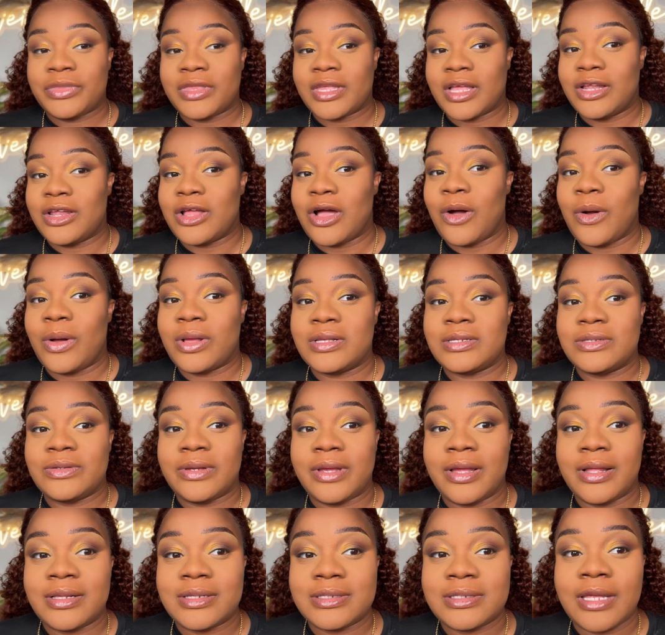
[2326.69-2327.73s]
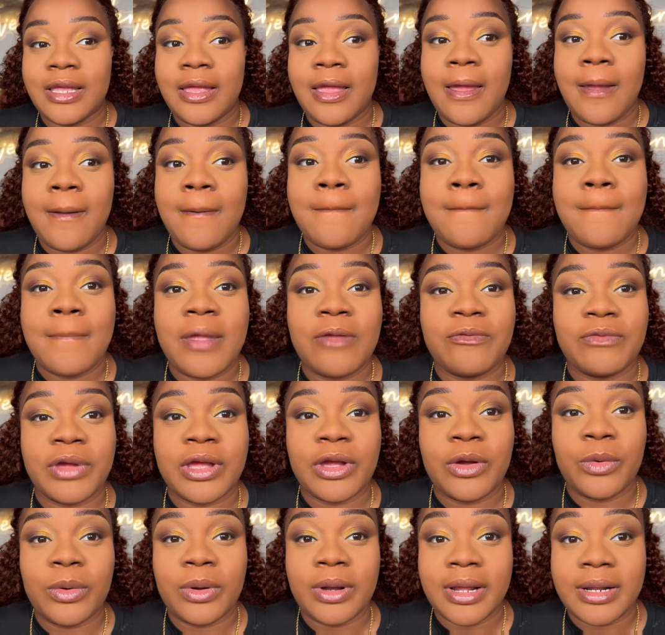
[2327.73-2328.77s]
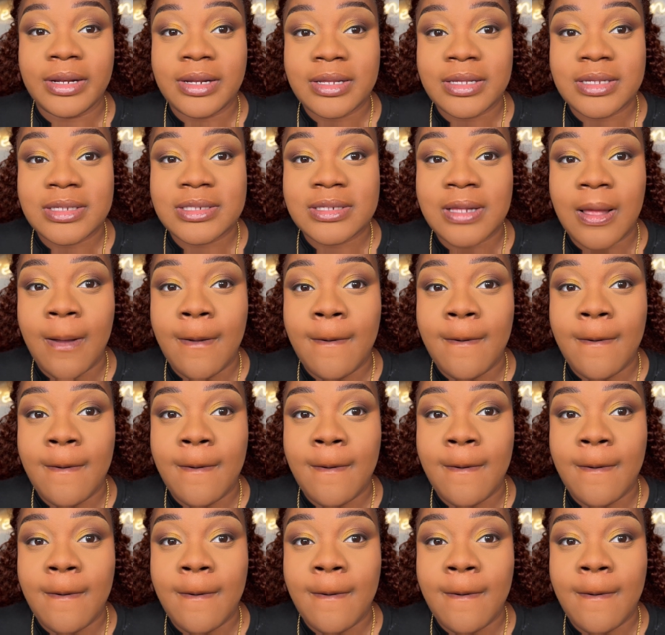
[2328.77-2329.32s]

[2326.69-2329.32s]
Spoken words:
Now as you can see, if I go like this,